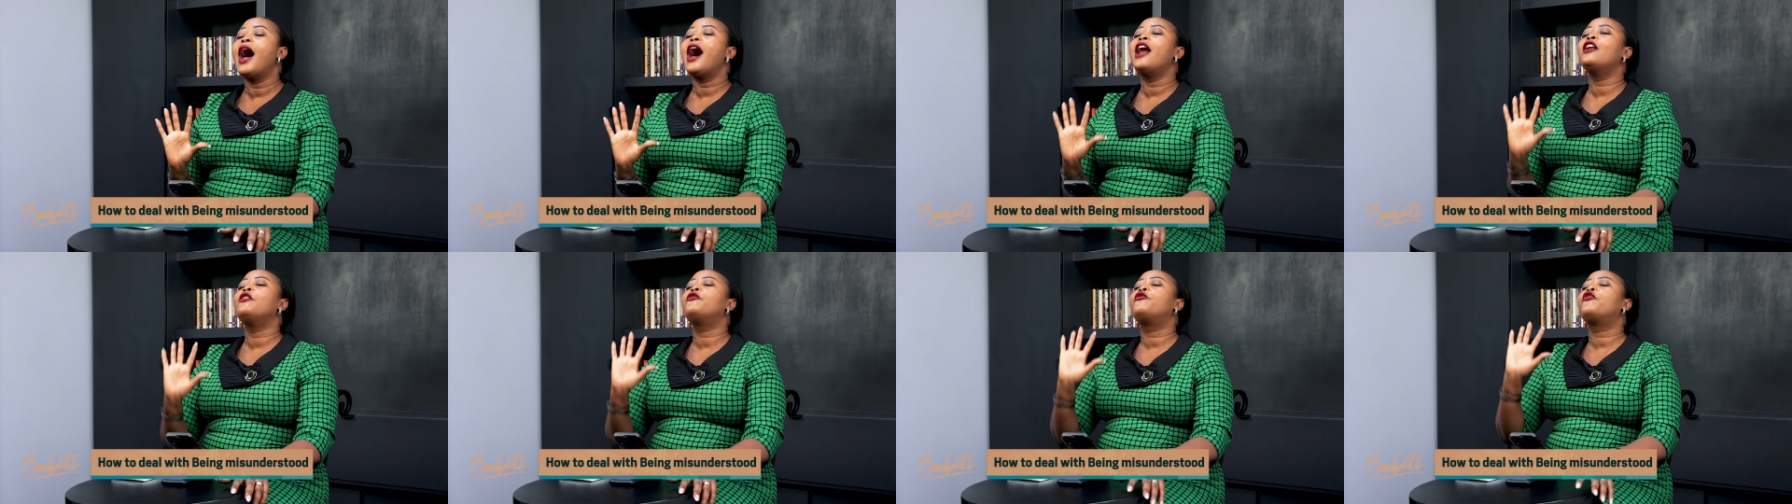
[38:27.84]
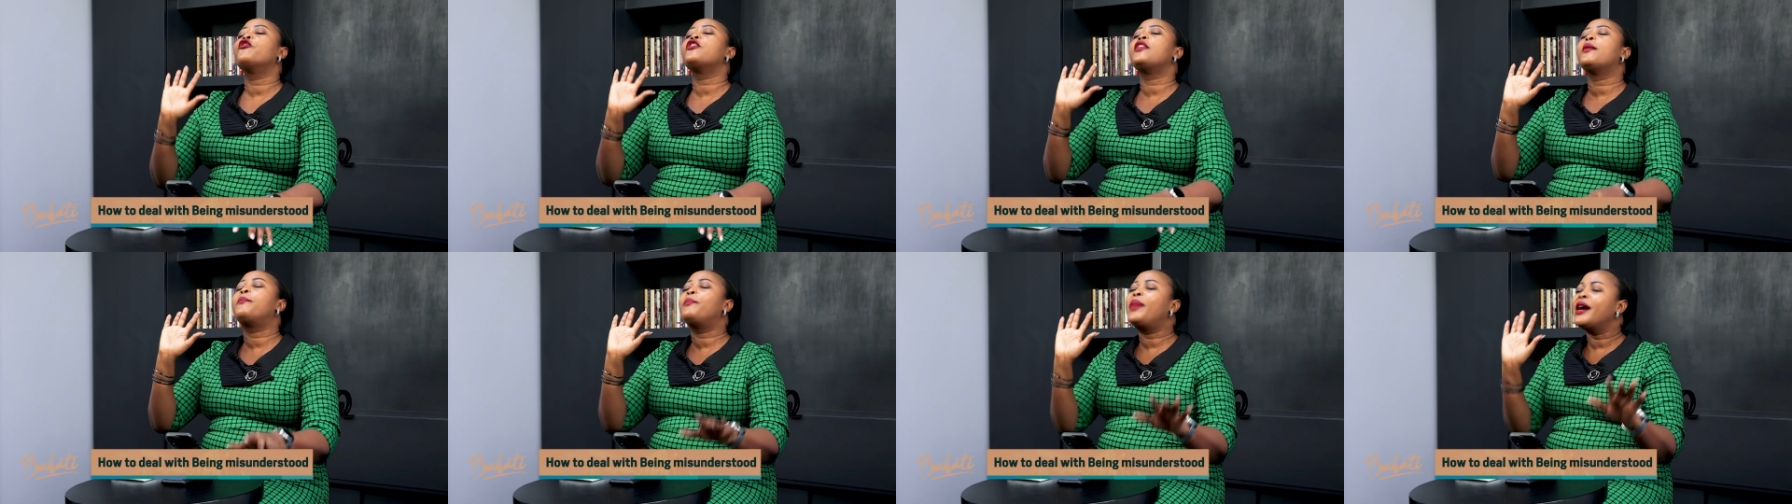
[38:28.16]
And
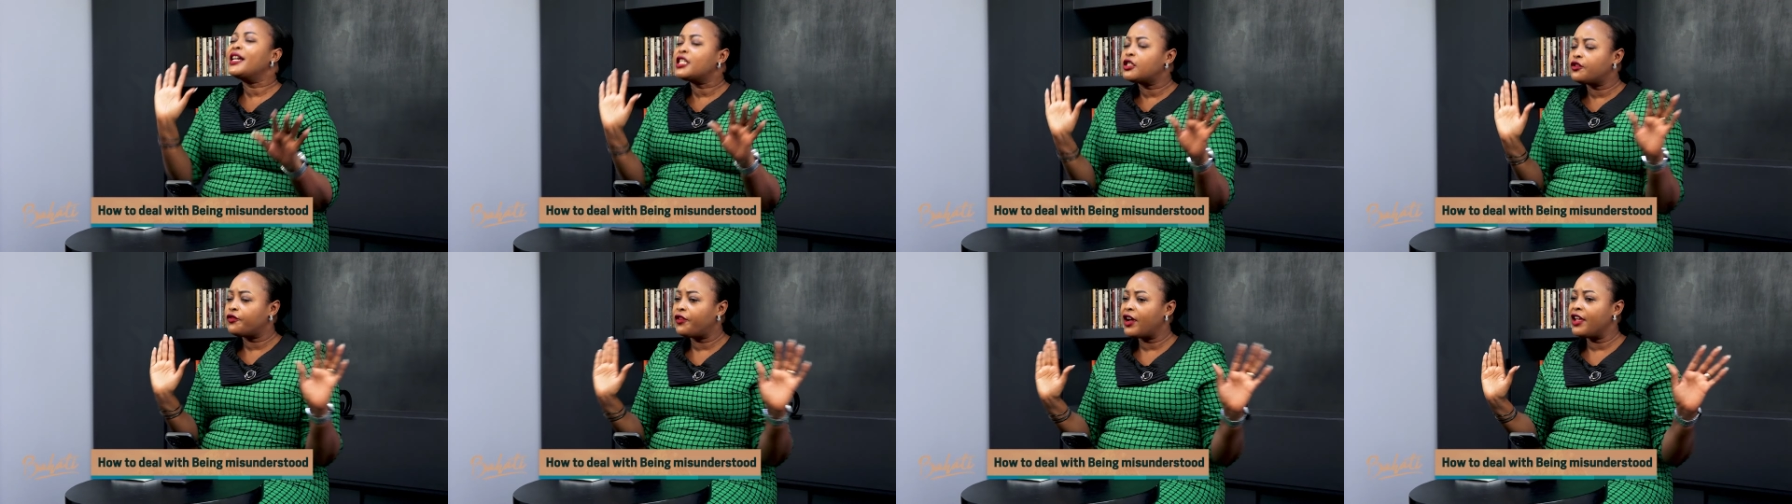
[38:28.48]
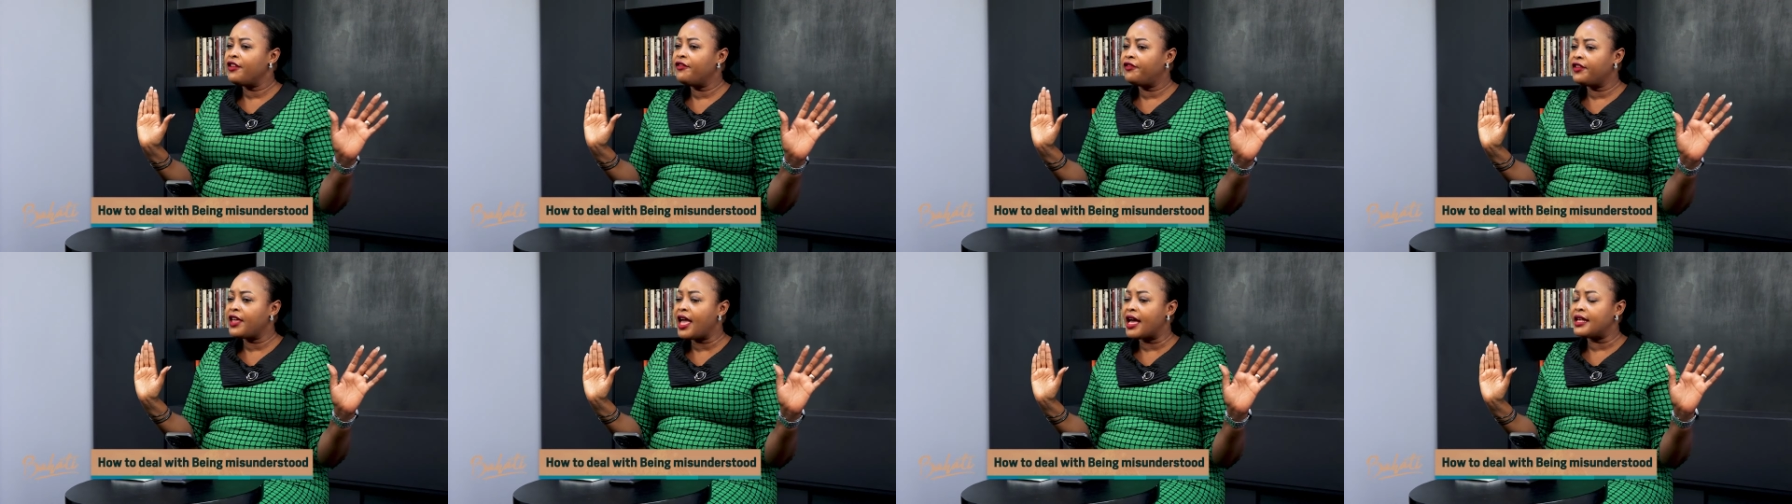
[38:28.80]
for the past
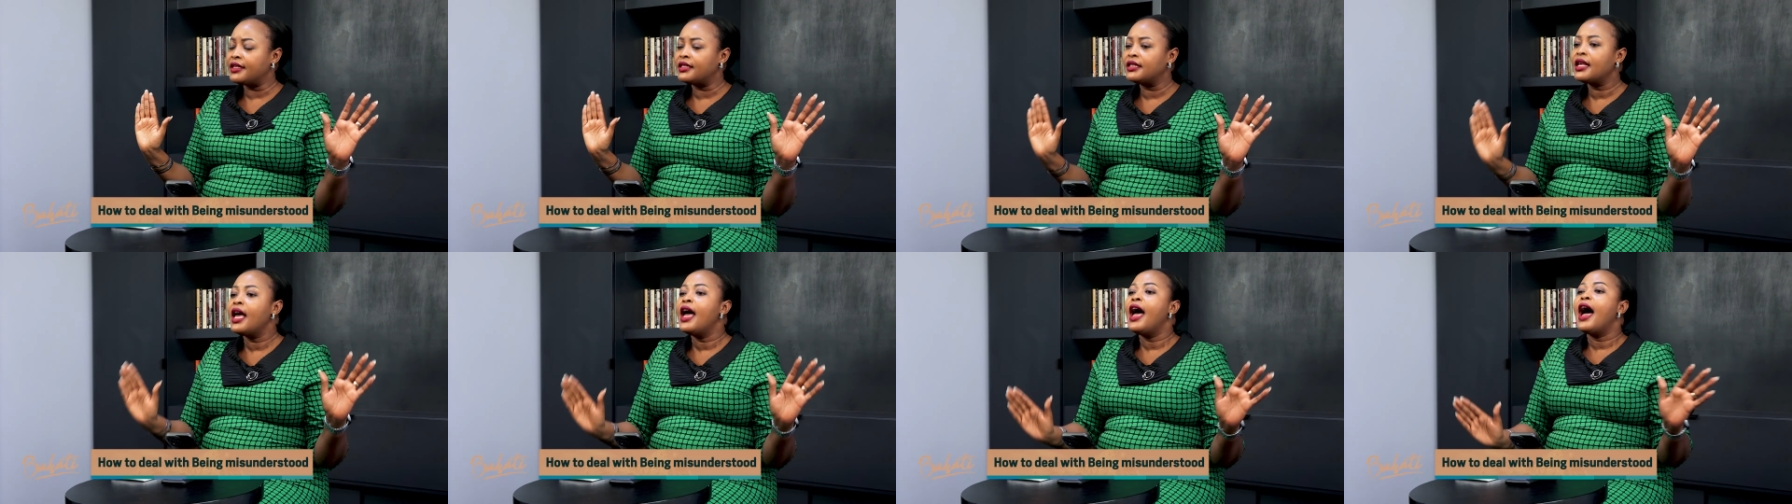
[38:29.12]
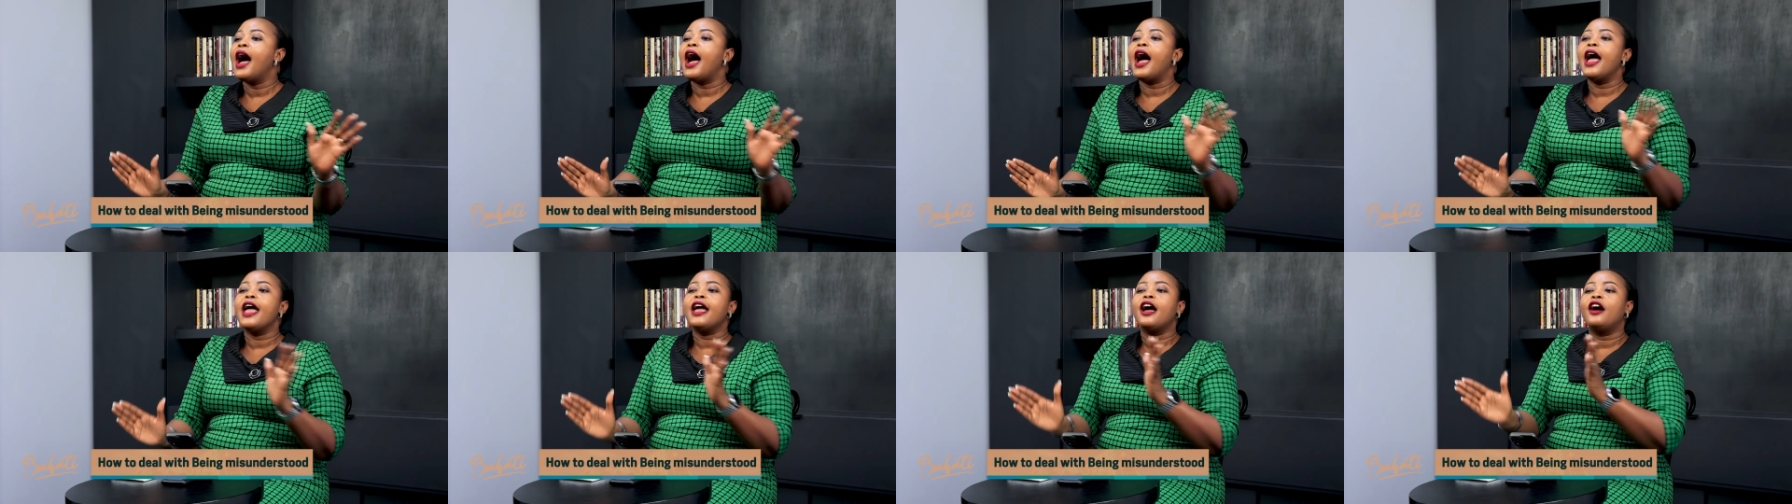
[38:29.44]
five years,
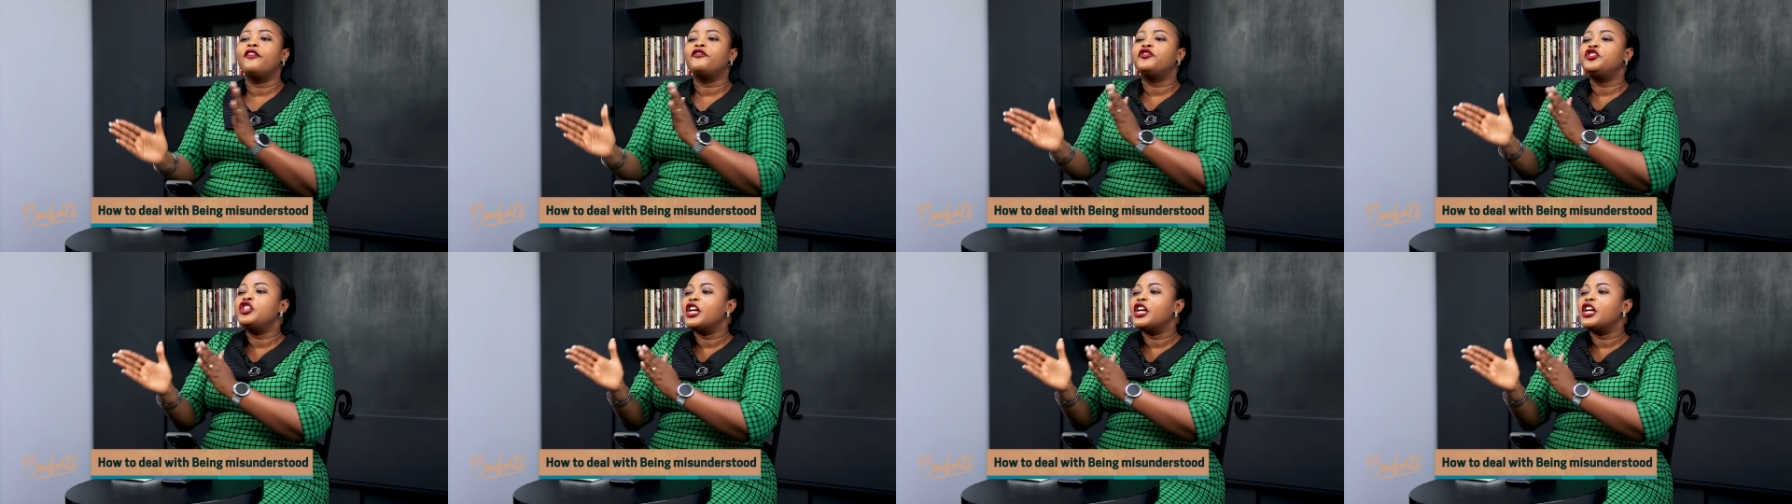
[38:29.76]
I have